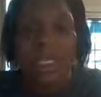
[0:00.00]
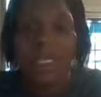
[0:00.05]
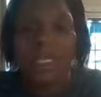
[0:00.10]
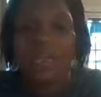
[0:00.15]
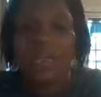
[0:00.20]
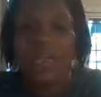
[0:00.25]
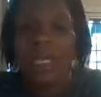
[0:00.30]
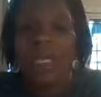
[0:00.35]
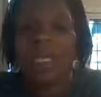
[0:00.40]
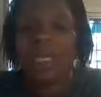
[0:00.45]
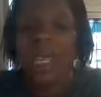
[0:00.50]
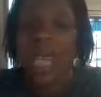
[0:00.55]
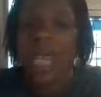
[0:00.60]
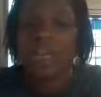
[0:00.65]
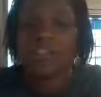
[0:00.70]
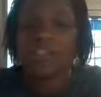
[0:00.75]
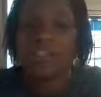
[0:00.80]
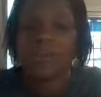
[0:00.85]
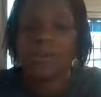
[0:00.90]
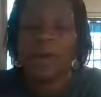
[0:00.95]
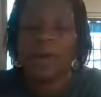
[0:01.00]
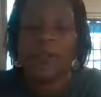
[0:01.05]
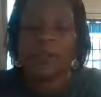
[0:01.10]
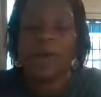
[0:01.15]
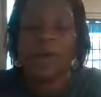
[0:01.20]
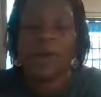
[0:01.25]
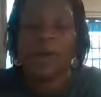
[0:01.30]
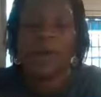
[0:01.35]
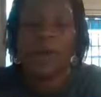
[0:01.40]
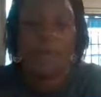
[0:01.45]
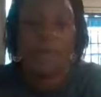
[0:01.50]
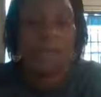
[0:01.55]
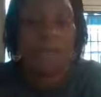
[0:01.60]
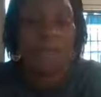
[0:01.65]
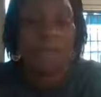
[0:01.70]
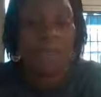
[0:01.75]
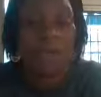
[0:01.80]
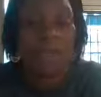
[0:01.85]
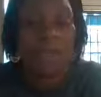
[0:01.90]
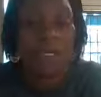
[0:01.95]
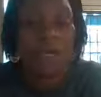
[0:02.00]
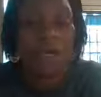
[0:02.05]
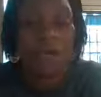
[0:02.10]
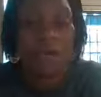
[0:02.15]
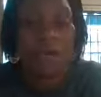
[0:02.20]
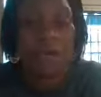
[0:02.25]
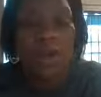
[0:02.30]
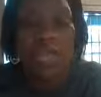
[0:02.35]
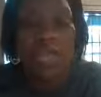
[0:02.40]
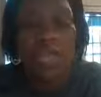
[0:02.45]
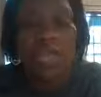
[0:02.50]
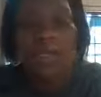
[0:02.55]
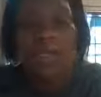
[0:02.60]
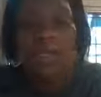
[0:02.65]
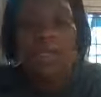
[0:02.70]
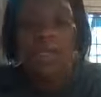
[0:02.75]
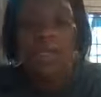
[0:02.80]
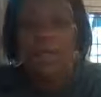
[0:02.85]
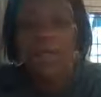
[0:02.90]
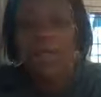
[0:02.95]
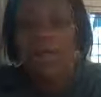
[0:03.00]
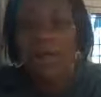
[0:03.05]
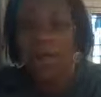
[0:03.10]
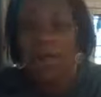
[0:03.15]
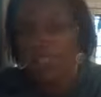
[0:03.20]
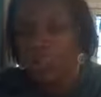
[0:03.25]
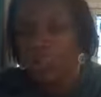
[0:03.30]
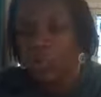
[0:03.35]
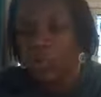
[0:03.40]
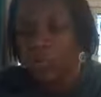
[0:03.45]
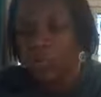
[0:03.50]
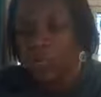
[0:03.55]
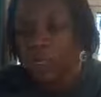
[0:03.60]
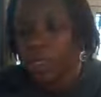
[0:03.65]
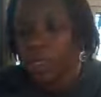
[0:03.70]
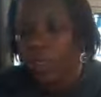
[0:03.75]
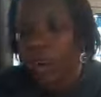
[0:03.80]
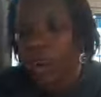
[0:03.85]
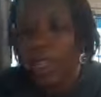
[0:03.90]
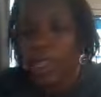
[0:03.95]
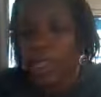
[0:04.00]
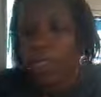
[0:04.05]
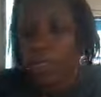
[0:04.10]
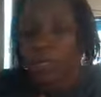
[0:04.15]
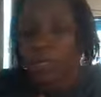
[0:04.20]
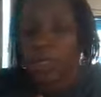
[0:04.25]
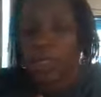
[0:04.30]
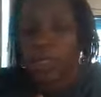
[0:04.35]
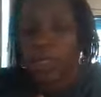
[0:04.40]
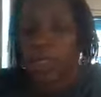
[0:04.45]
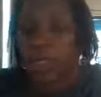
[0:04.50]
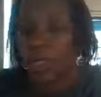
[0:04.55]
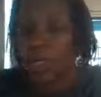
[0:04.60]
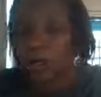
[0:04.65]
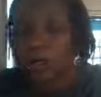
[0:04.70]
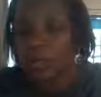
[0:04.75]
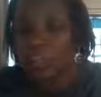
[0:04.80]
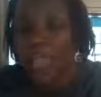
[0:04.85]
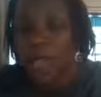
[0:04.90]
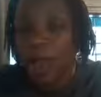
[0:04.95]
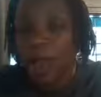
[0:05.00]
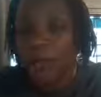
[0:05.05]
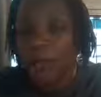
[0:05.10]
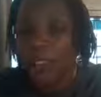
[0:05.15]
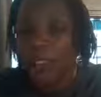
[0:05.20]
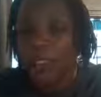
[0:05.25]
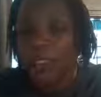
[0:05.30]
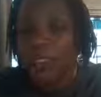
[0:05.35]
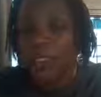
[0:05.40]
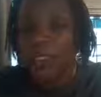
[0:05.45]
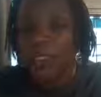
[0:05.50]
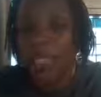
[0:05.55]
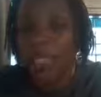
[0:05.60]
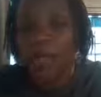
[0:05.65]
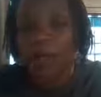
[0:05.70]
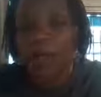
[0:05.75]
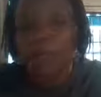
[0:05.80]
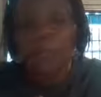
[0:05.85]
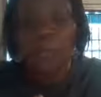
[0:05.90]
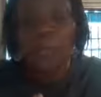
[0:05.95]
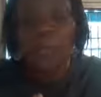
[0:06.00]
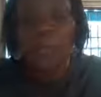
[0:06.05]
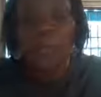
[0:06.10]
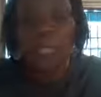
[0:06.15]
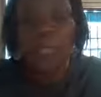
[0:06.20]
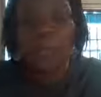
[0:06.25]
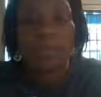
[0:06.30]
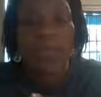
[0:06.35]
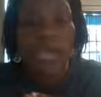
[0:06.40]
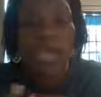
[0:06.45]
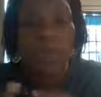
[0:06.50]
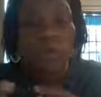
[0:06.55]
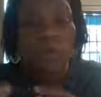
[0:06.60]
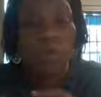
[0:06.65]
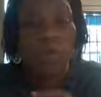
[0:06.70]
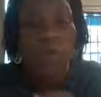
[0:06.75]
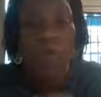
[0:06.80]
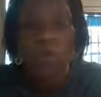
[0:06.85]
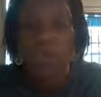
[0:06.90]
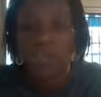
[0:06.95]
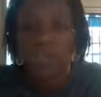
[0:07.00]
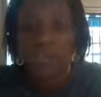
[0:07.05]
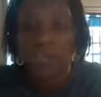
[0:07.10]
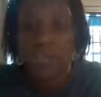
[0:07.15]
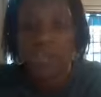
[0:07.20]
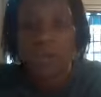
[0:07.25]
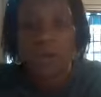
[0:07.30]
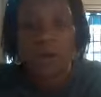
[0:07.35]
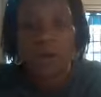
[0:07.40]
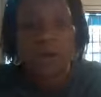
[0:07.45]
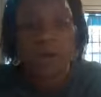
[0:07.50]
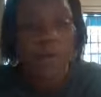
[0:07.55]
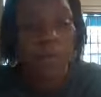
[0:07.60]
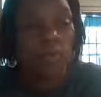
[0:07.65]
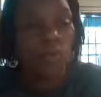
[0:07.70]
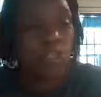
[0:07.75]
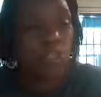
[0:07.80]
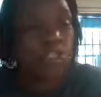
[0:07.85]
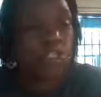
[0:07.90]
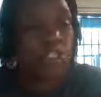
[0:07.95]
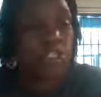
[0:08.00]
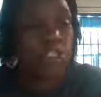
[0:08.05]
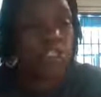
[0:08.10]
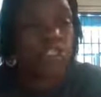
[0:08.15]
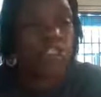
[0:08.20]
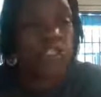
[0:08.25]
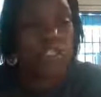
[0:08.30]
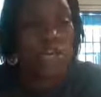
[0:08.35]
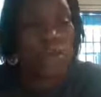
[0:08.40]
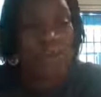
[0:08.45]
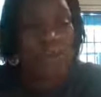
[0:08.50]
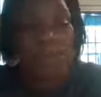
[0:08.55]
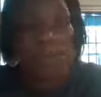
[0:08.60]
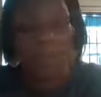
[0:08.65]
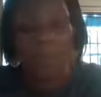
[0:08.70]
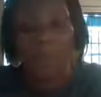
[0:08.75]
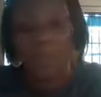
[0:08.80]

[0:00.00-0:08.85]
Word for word: amen, at gmail.com. All right. All right. So we're going to go ahead and we're going to close out because um, I, I don't want to hold you long. I wanted to just share with you